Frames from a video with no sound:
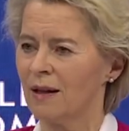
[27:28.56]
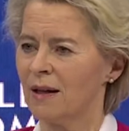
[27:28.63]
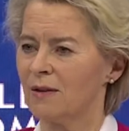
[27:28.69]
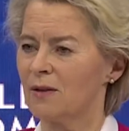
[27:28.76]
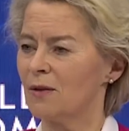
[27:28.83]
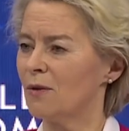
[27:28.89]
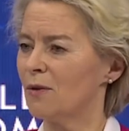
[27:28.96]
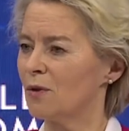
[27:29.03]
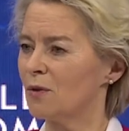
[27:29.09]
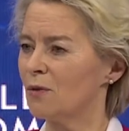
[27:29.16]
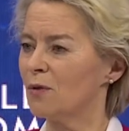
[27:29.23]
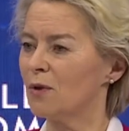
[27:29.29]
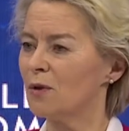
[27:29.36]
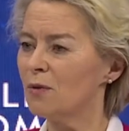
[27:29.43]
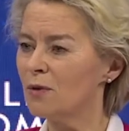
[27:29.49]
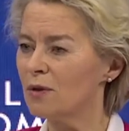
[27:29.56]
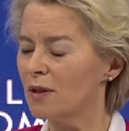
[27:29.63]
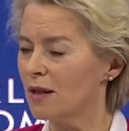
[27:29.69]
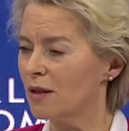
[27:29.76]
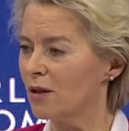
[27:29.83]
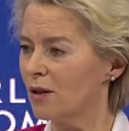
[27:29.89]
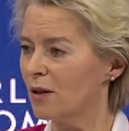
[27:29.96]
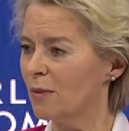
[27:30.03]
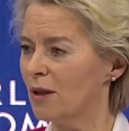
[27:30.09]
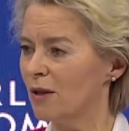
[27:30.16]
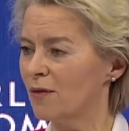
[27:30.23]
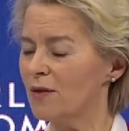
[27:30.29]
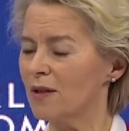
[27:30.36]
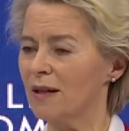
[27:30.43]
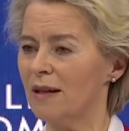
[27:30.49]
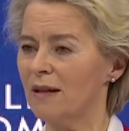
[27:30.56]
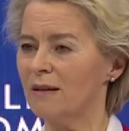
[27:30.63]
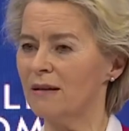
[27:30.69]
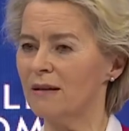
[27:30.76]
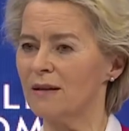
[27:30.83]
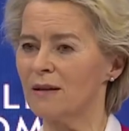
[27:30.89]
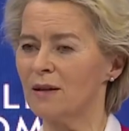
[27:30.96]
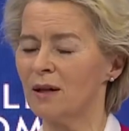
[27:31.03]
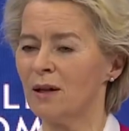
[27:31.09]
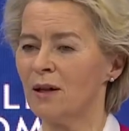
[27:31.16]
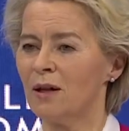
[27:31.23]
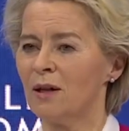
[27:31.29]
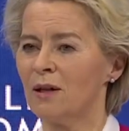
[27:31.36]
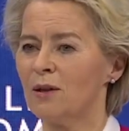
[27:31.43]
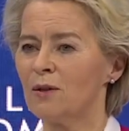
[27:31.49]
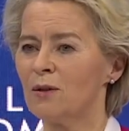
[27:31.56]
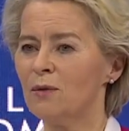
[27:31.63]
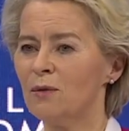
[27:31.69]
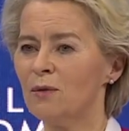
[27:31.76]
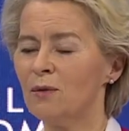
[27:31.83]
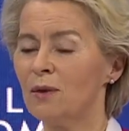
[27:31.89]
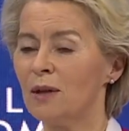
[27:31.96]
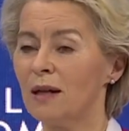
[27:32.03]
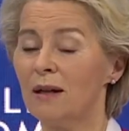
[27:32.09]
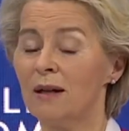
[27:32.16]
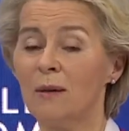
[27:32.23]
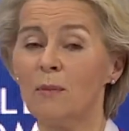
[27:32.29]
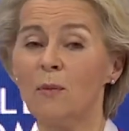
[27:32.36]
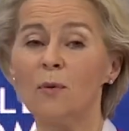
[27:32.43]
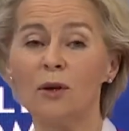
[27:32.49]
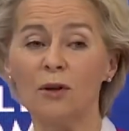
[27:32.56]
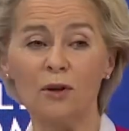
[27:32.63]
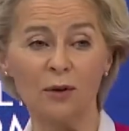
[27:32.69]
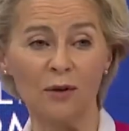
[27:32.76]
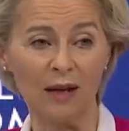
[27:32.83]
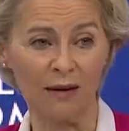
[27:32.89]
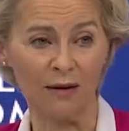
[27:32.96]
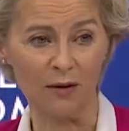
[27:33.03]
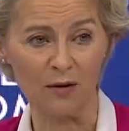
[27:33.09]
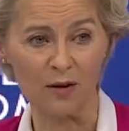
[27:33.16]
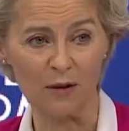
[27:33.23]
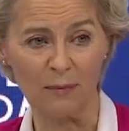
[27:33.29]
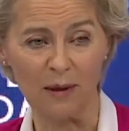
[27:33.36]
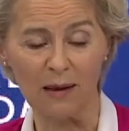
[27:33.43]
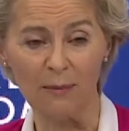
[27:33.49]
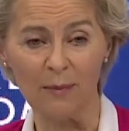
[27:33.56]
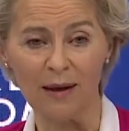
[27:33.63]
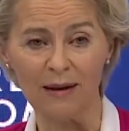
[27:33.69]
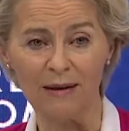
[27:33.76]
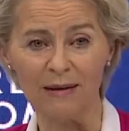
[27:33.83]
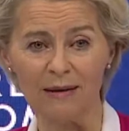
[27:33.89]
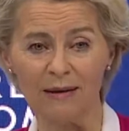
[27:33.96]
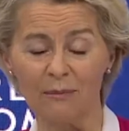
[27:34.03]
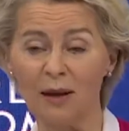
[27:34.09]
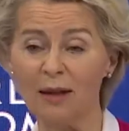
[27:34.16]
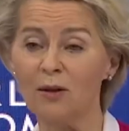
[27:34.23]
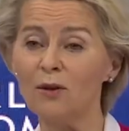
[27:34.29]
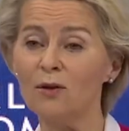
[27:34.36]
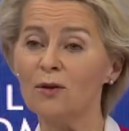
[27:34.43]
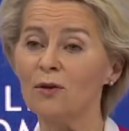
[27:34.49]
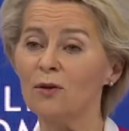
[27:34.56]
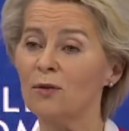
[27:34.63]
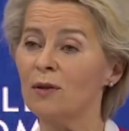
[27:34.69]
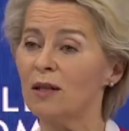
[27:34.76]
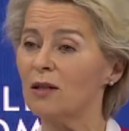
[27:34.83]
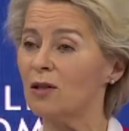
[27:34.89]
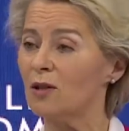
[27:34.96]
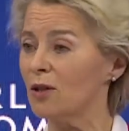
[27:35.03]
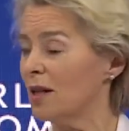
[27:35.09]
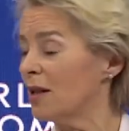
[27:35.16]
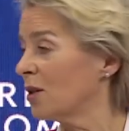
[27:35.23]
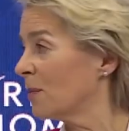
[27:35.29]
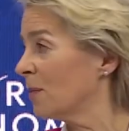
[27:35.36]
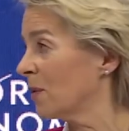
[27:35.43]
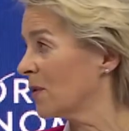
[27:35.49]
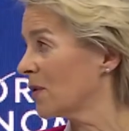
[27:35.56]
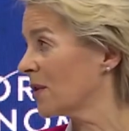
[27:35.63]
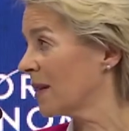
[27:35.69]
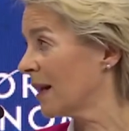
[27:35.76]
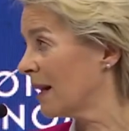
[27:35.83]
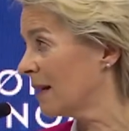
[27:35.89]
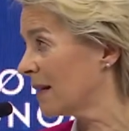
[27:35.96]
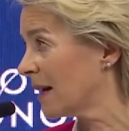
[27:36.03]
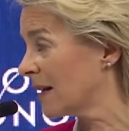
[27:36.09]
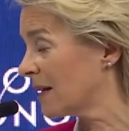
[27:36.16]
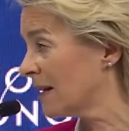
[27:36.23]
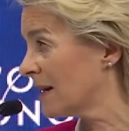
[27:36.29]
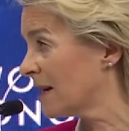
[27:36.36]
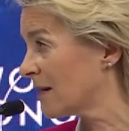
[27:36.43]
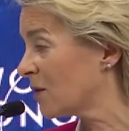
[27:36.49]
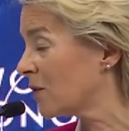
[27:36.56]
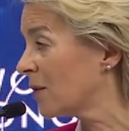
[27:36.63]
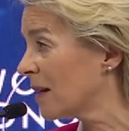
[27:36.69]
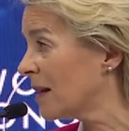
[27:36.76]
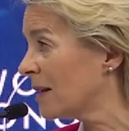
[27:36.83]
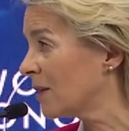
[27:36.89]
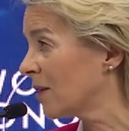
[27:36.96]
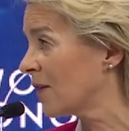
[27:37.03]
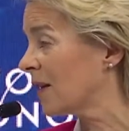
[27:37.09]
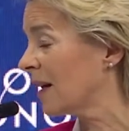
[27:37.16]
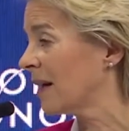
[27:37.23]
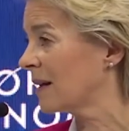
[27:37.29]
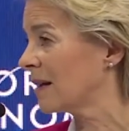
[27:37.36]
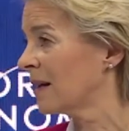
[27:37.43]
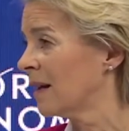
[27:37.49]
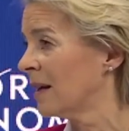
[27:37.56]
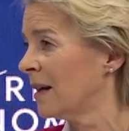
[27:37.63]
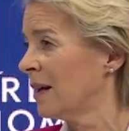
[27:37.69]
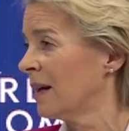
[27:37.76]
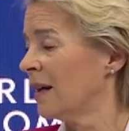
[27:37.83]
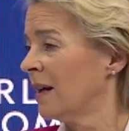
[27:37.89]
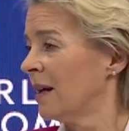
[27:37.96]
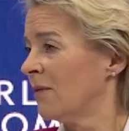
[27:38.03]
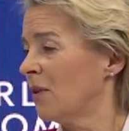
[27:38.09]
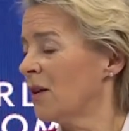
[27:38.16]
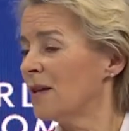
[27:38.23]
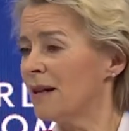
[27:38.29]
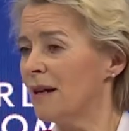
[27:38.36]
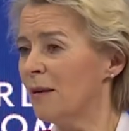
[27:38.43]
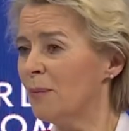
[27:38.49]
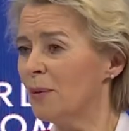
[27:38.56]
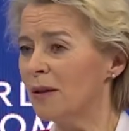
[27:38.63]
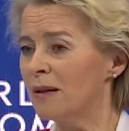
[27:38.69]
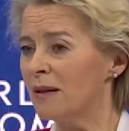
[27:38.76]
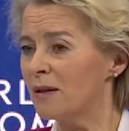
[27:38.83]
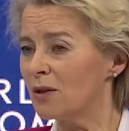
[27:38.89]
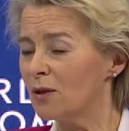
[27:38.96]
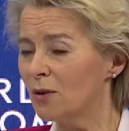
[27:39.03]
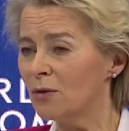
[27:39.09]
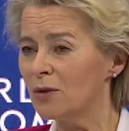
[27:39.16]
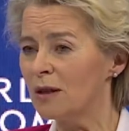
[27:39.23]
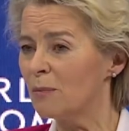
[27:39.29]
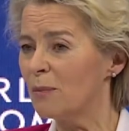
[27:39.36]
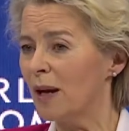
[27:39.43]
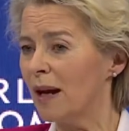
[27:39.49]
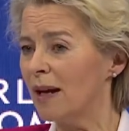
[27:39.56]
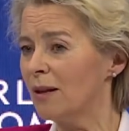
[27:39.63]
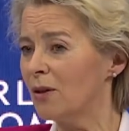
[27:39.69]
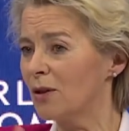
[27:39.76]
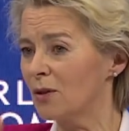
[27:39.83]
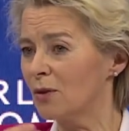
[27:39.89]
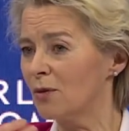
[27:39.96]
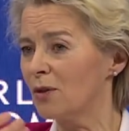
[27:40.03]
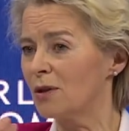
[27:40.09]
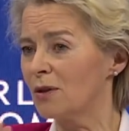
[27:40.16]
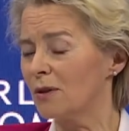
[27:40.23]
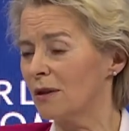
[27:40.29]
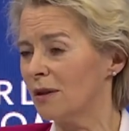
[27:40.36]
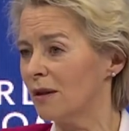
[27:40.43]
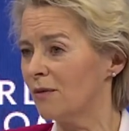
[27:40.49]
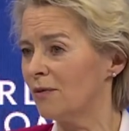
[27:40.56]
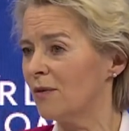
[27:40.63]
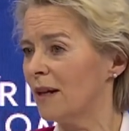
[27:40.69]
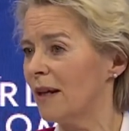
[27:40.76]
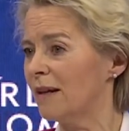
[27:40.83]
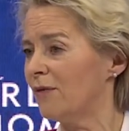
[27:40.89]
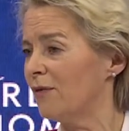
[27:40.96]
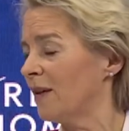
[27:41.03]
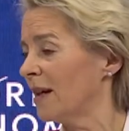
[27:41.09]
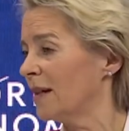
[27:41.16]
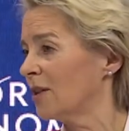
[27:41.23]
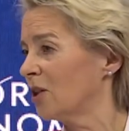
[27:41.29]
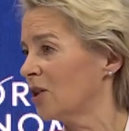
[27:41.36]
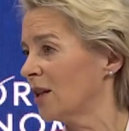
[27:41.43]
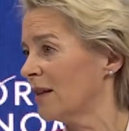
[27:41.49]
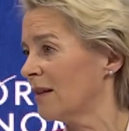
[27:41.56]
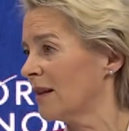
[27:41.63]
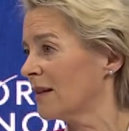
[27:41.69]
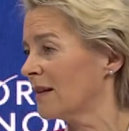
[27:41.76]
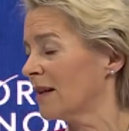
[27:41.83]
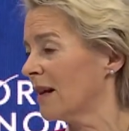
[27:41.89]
so to use the economy of scales, to work together on spare parts, but also to exchange personnel that is trained on that. For example, an Estonian pilot could fly a fighter jet that